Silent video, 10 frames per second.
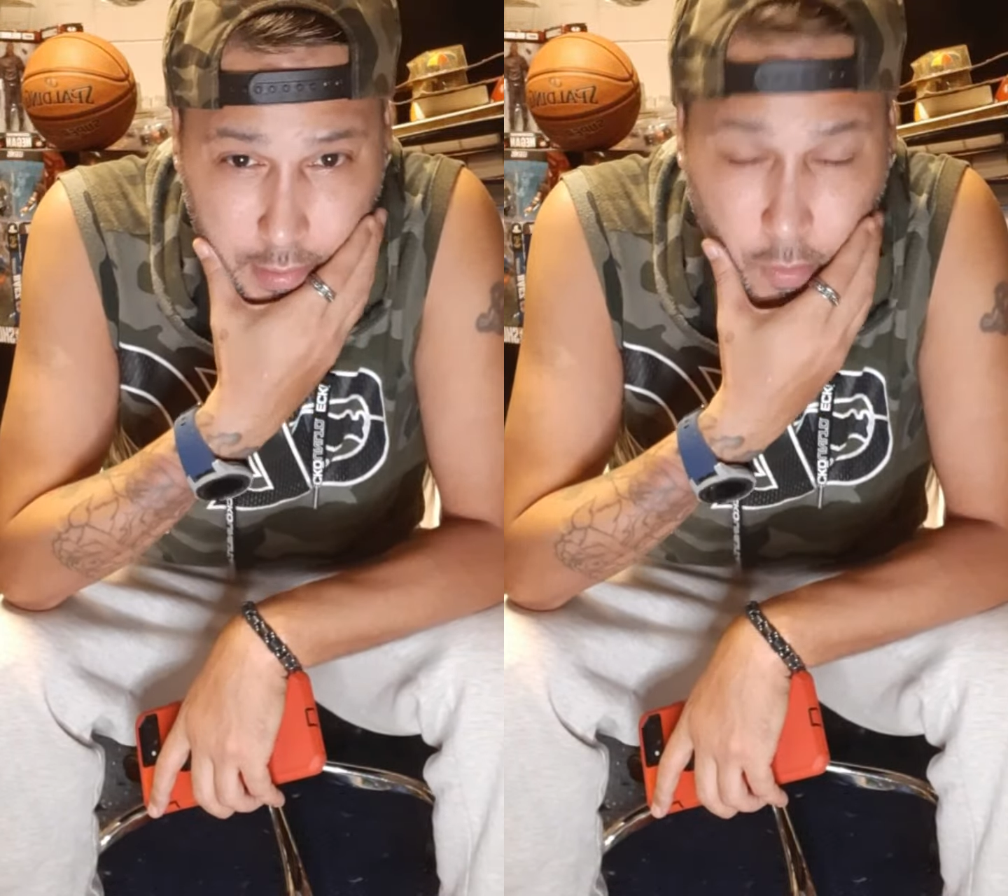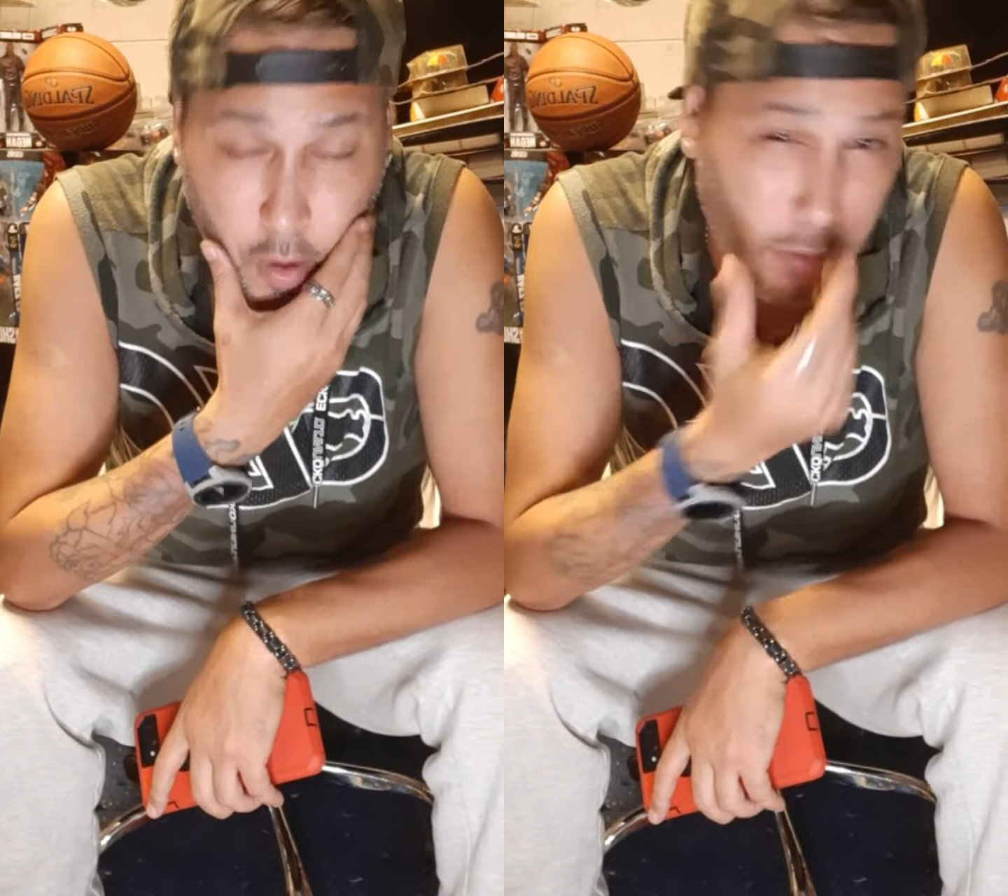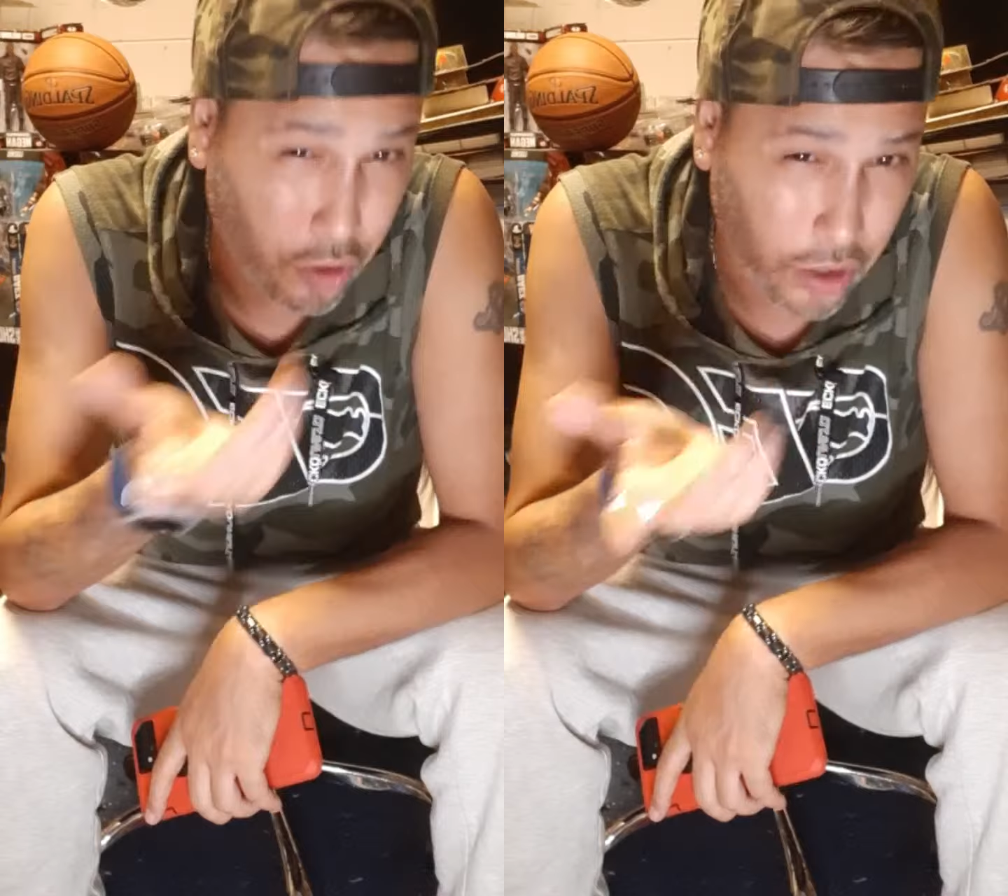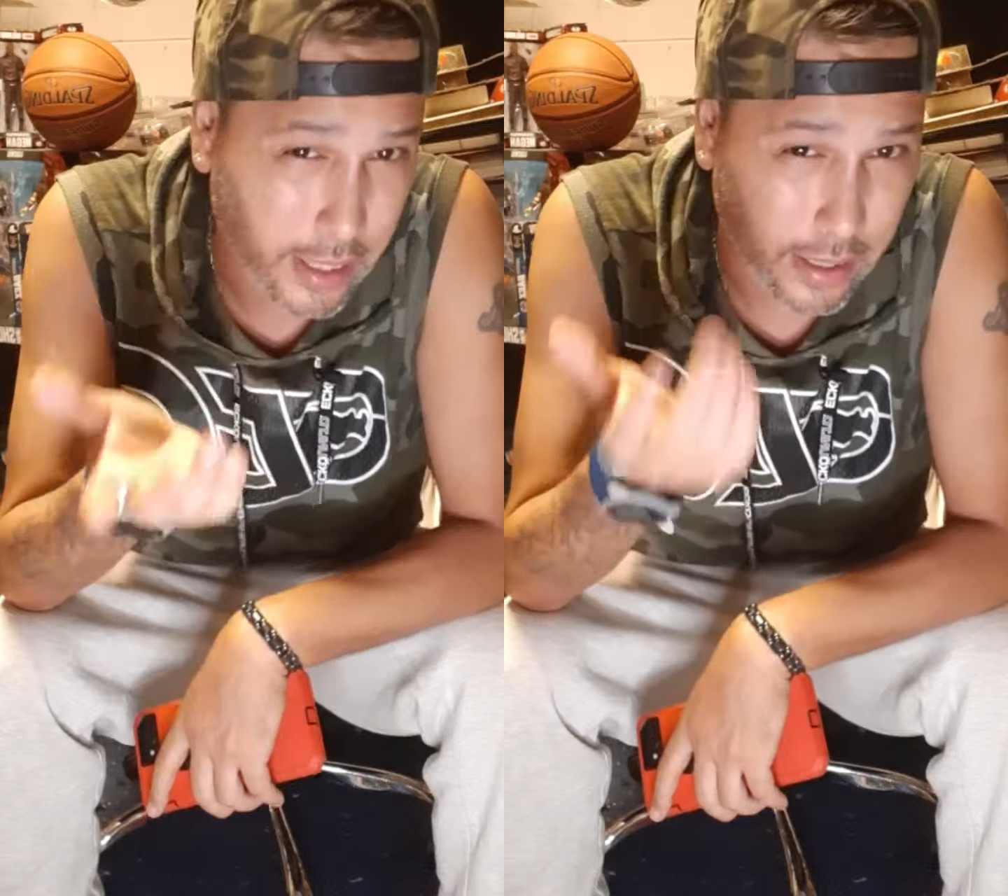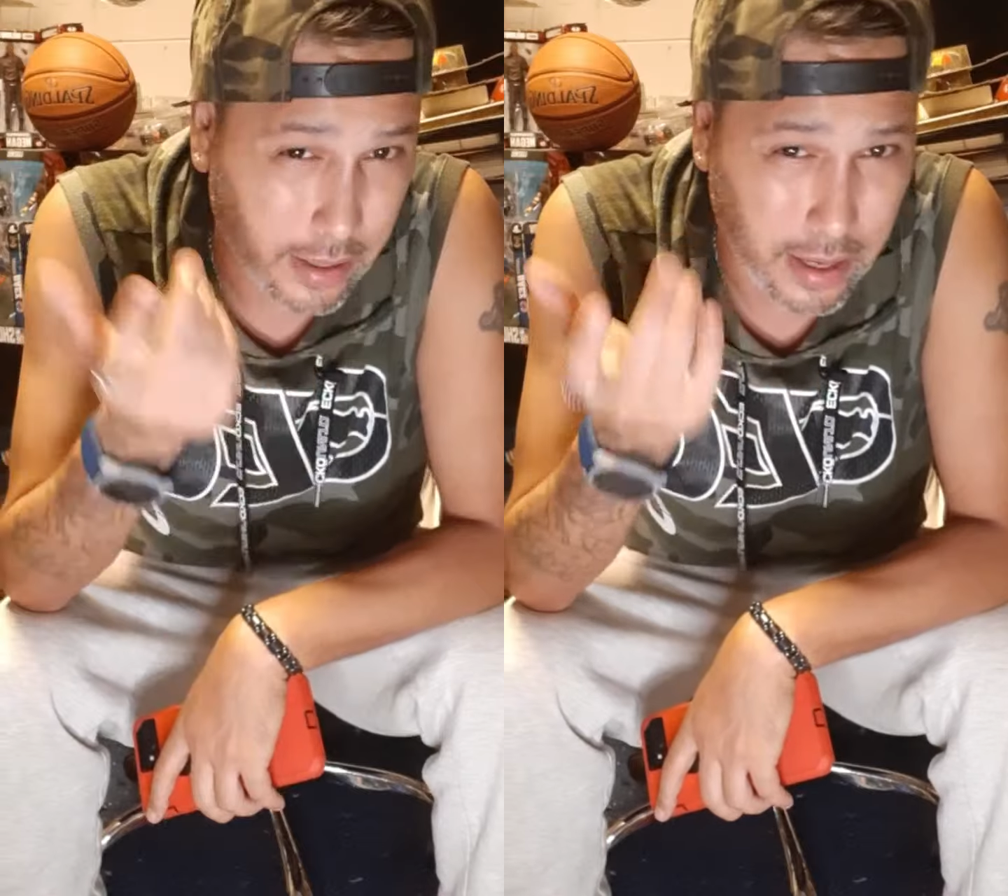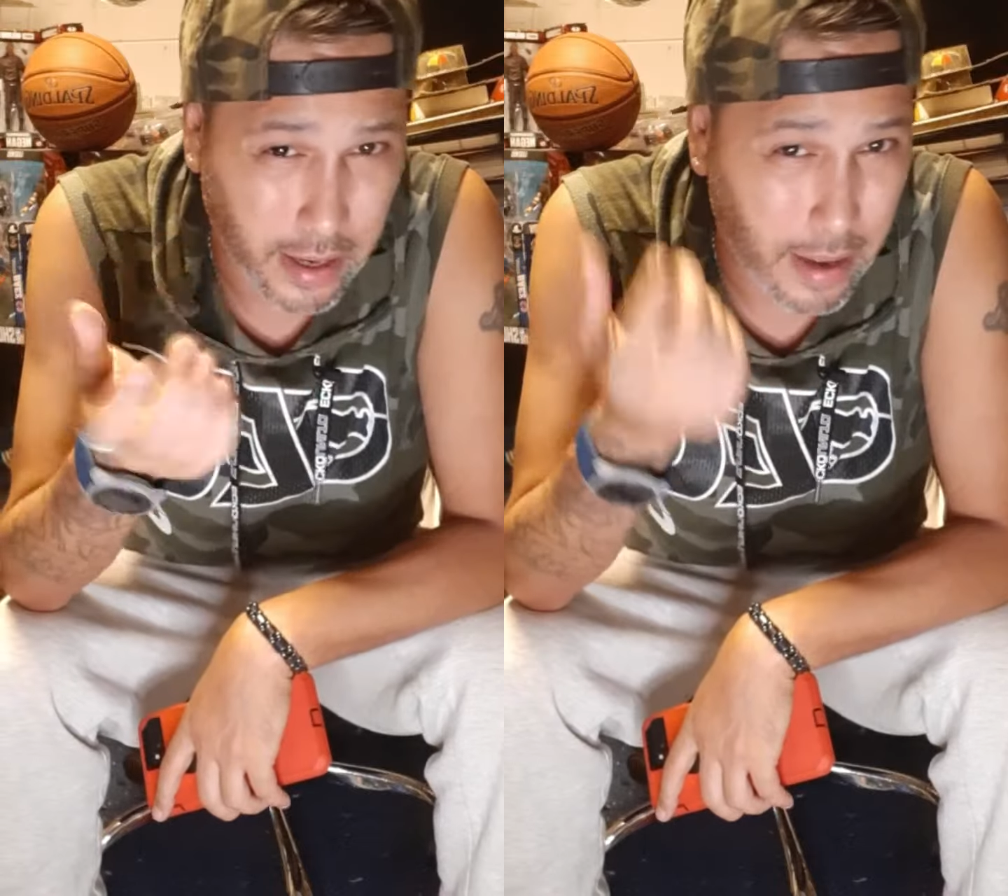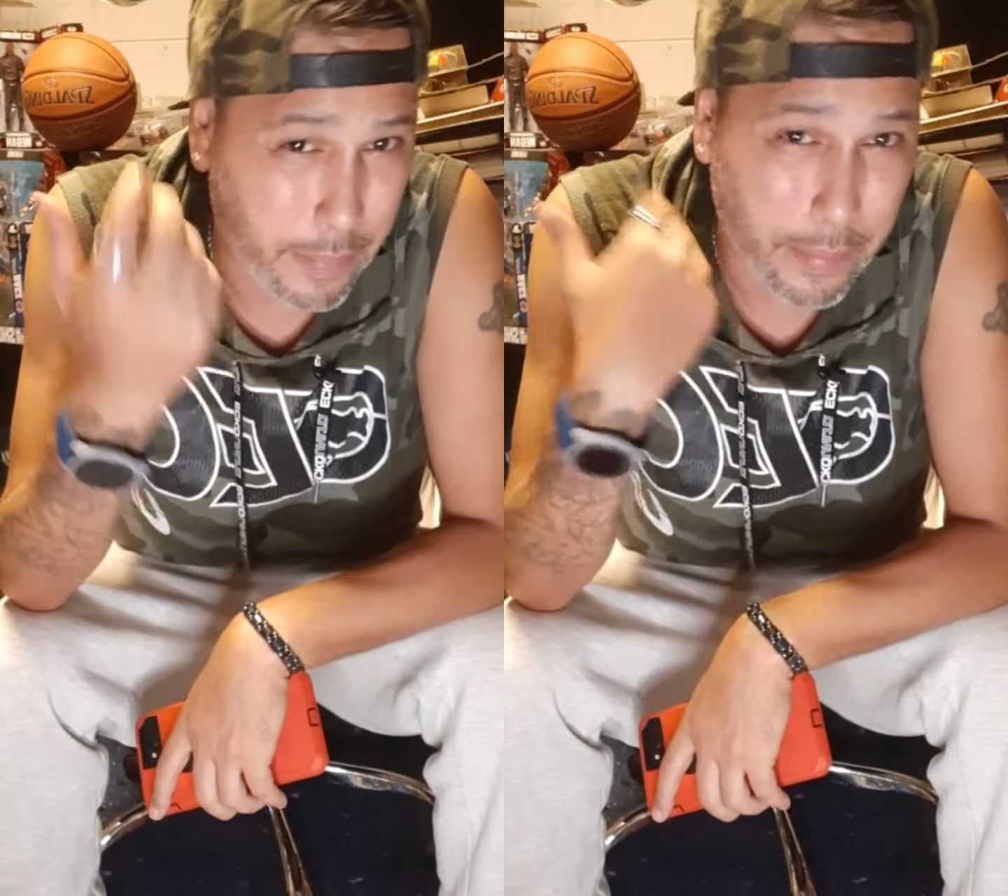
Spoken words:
Well, she didn't get happy,